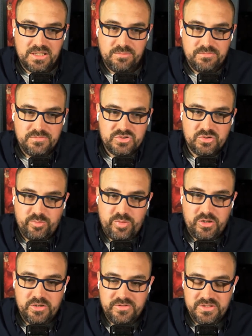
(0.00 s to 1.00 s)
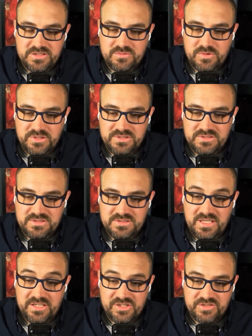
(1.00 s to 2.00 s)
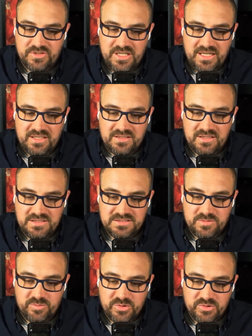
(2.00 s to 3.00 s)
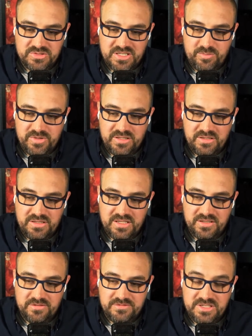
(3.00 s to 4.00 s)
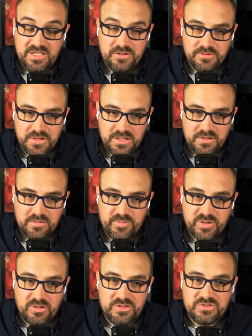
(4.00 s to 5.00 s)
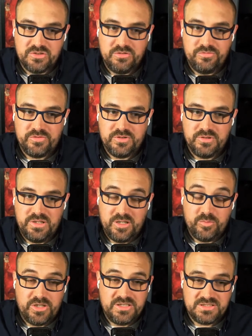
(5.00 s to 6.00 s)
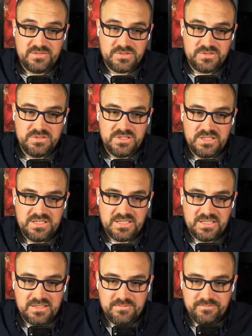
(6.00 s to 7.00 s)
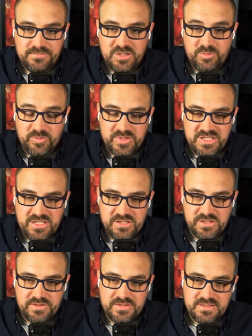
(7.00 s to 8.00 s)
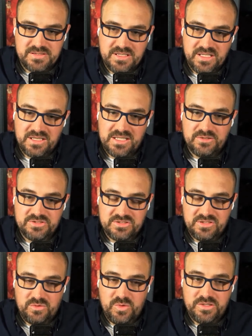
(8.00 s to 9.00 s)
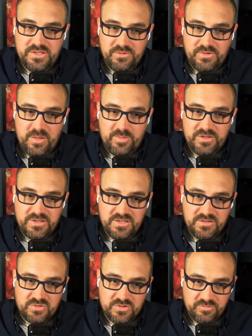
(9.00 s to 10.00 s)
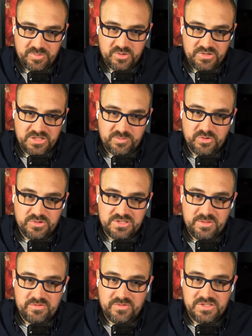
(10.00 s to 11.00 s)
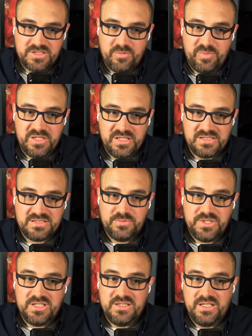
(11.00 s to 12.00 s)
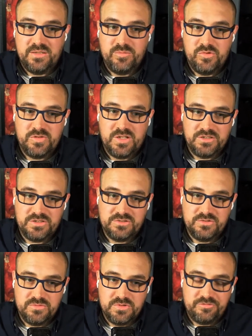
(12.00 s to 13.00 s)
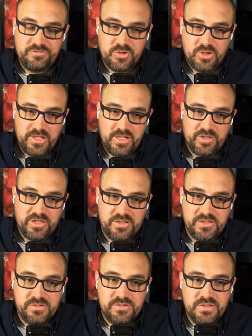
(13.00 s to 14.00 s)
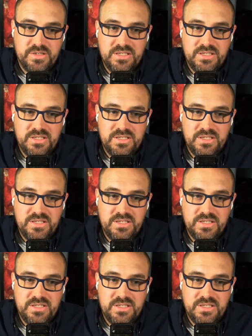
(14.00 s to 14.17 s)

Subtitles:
So part of this was not just for hackathons and prototyping kind of tinkering, but also for enterprise level implementations. It allows us to quickly and rapidly sort of build these prototypes for these companies that we can then move on to a full-on application.